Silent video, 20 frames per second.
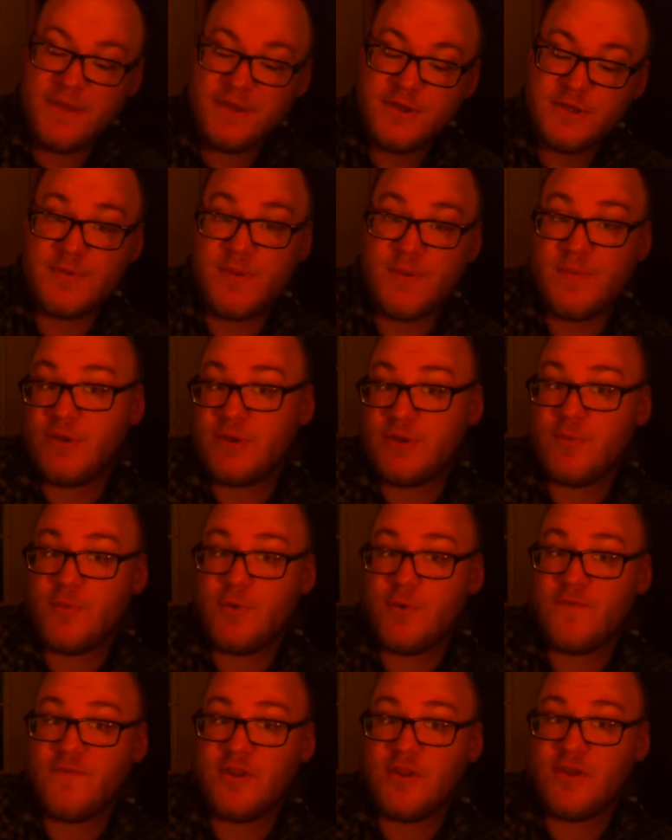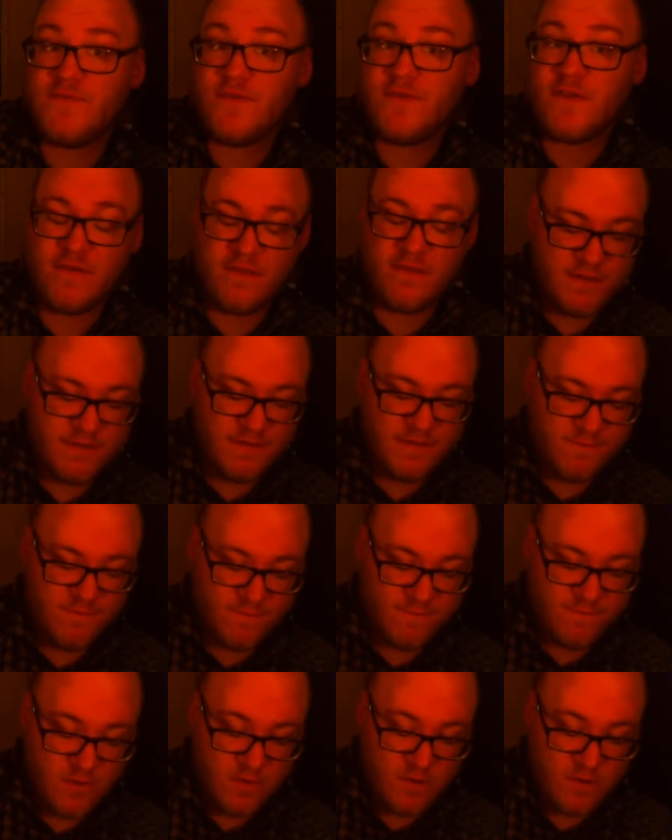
so maybe I'll do more videos like this